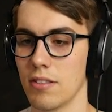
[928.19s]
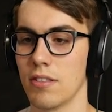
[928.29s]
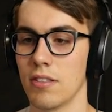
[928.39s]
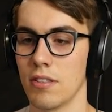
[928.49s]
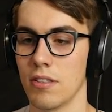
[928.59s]

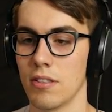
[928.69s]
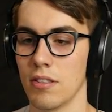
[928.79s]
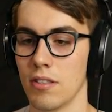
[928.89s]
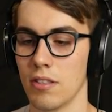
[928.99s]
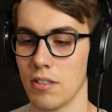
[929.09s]

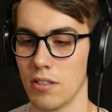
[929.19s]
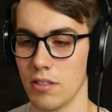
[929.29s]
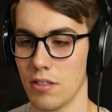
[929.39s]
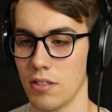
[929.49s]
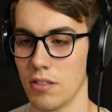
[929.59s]

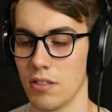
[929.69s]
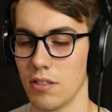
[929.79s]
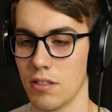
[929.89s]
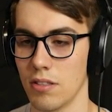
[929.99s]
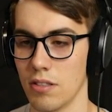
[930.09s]

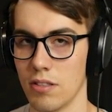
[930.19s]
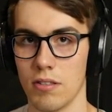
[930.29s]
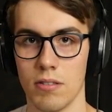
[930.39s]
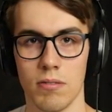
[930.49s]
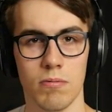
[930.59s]

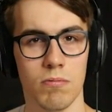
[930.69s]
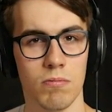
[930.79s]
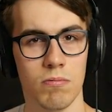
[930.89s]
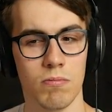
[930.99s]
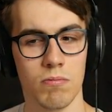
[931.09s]

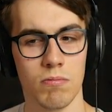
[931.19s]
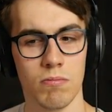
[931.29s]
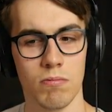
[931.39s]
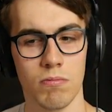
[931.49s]
(no one is talking)